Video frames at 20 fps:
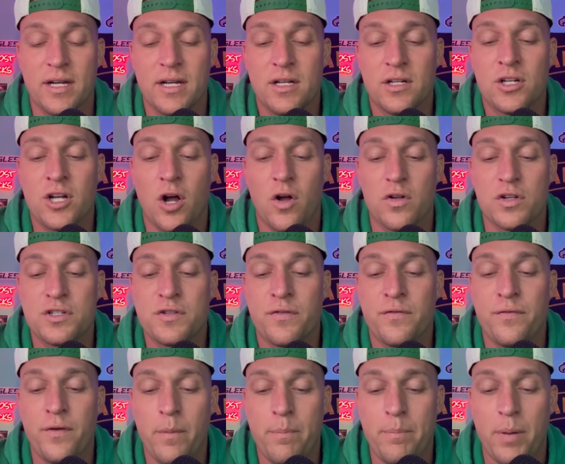college
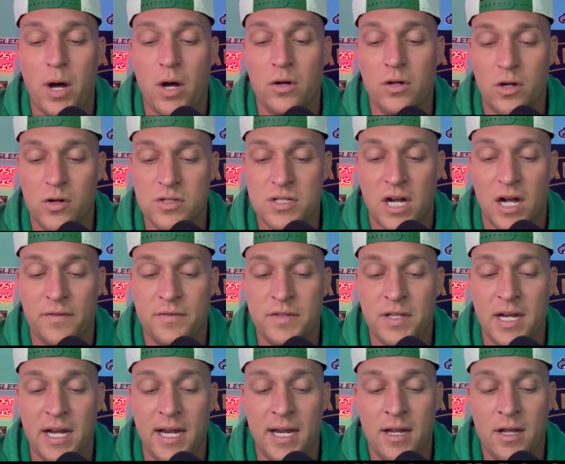football goes off
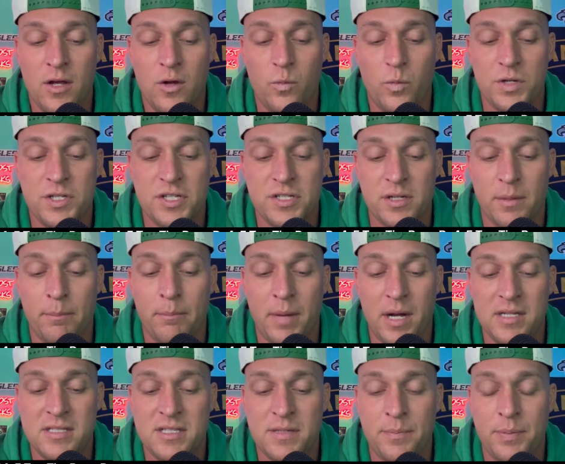today, which is a
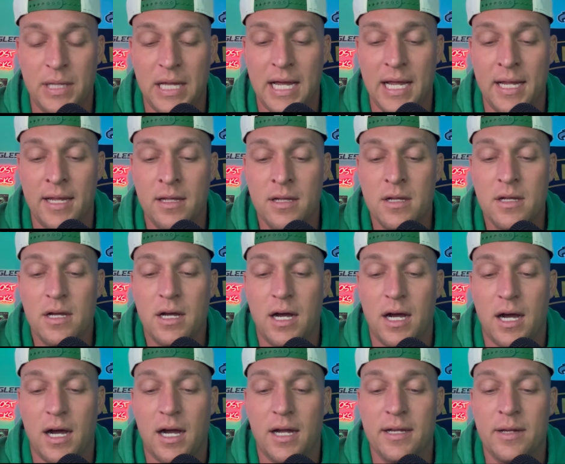must play.
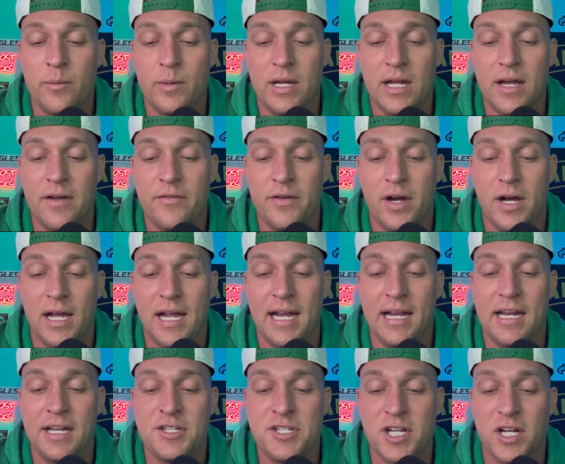Then we have
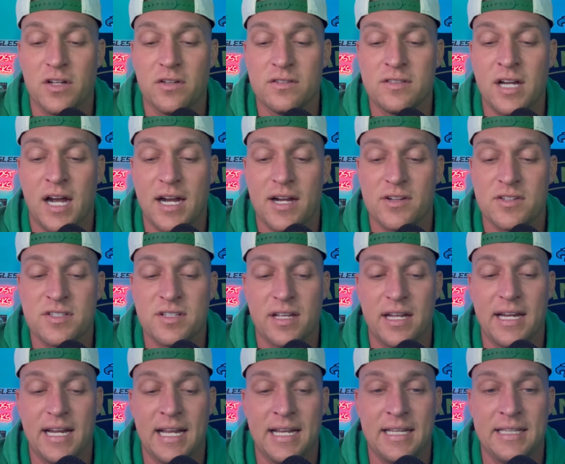NHL entire
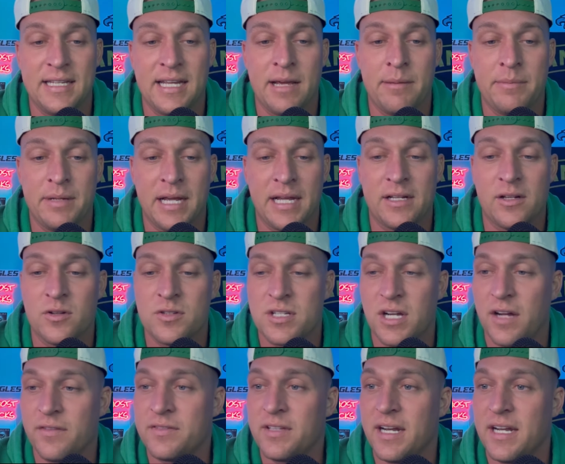slate, and then the NBA goes
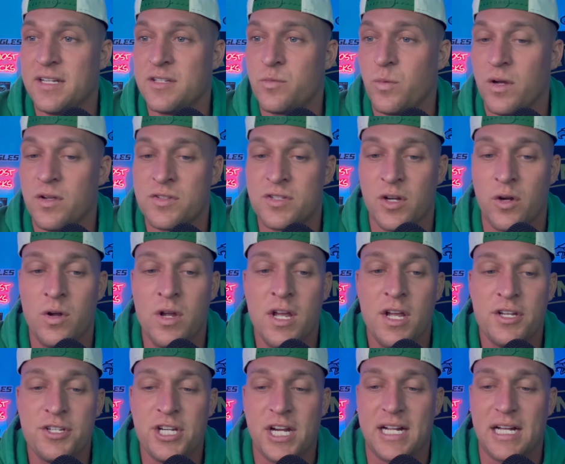off today as well. So
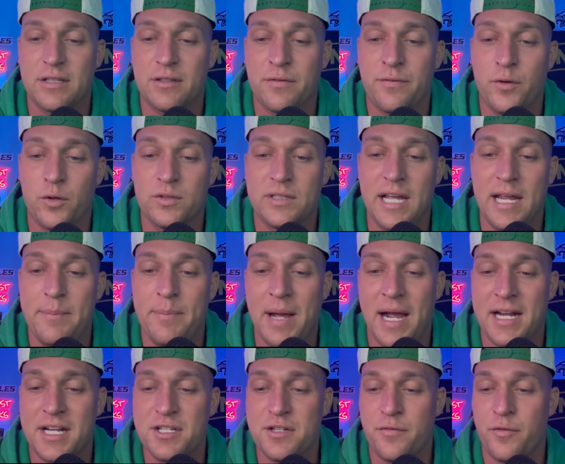check out the full day
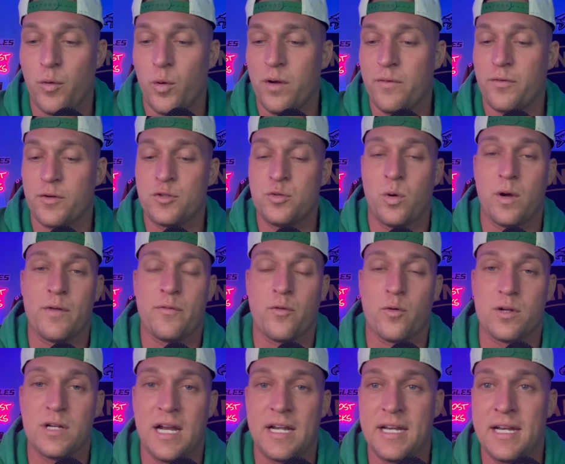package if you want for
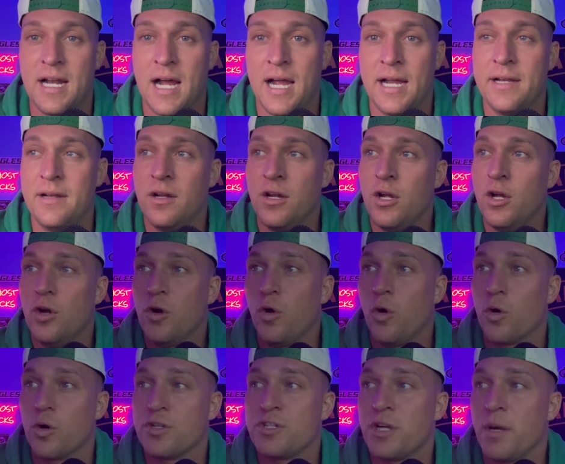$24.99,
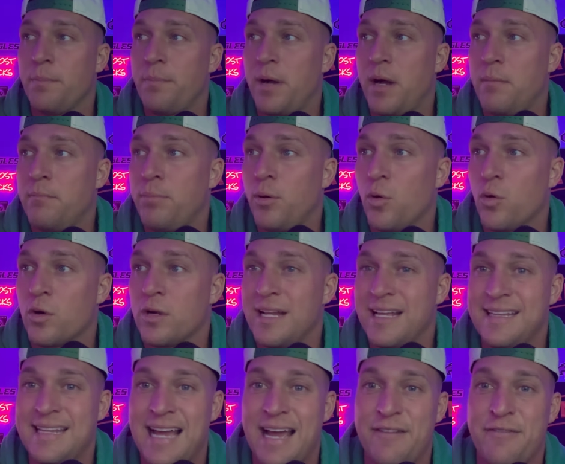or jump on board
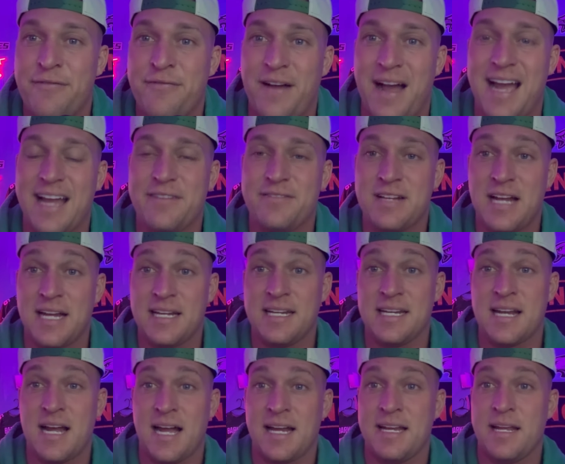that
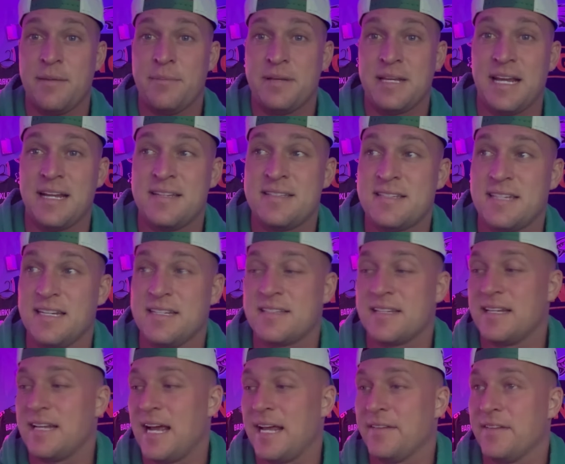$5.99 NBA
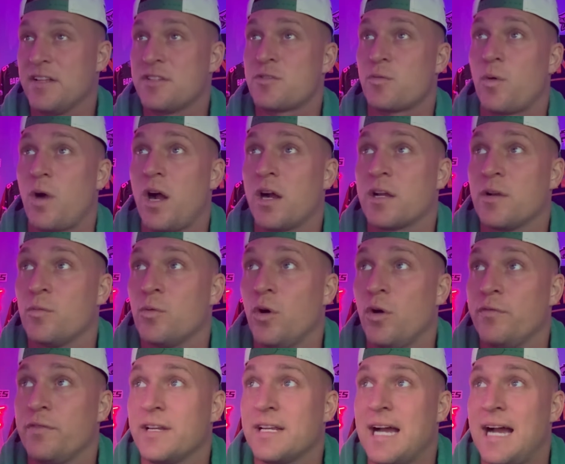season, and let's rock and
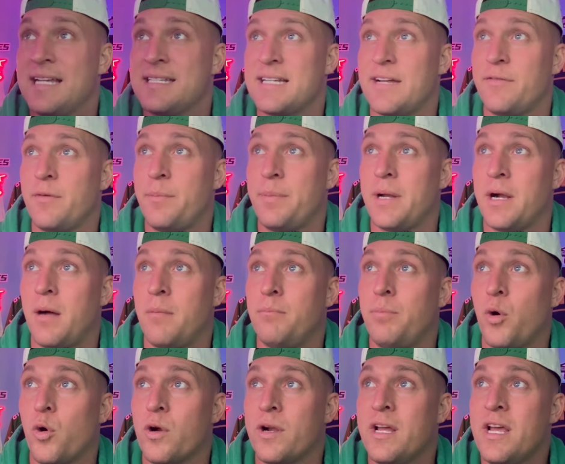roll. If you guys haven't been on
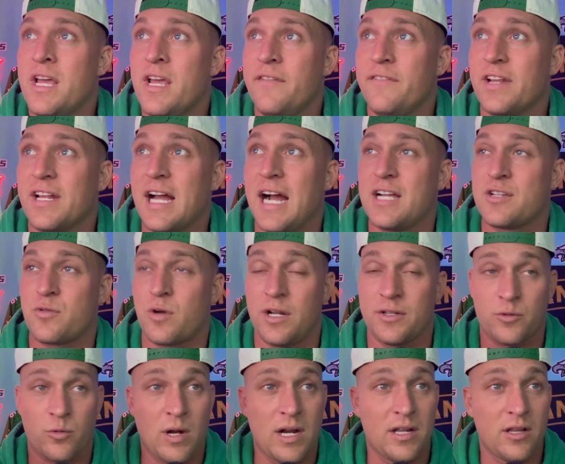board, if you guys were on
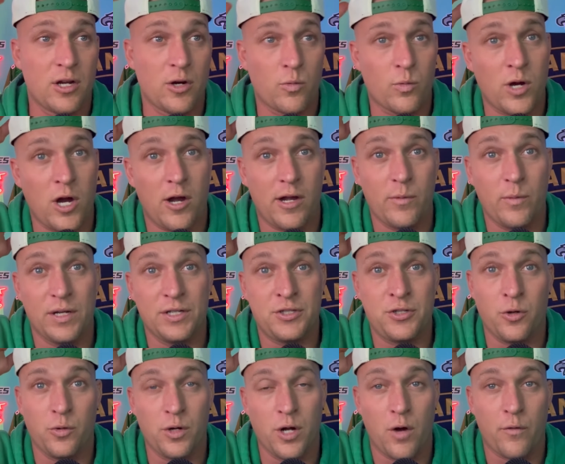the red alert, we already went
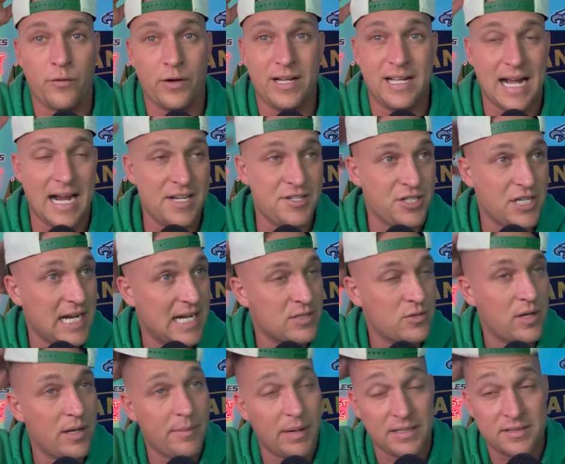2-0 for you guys. You guys
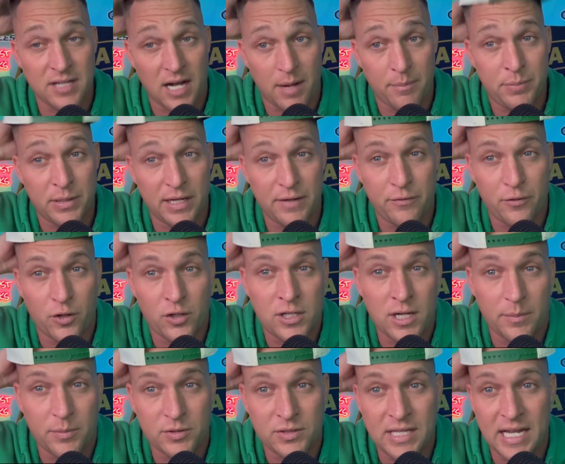will get my top play for a
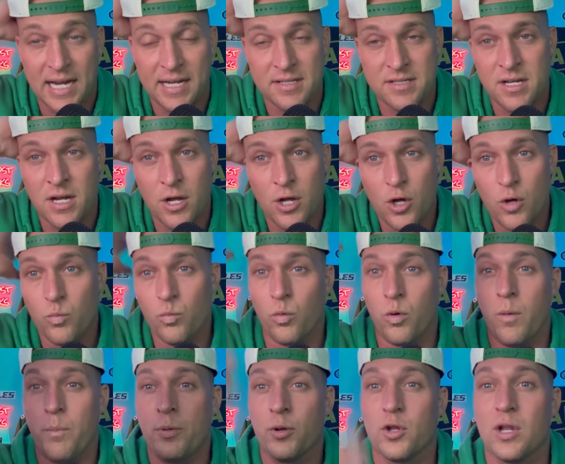couple days.
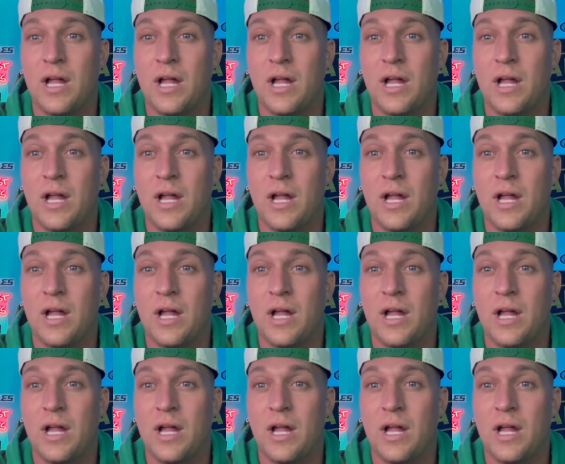We'll pull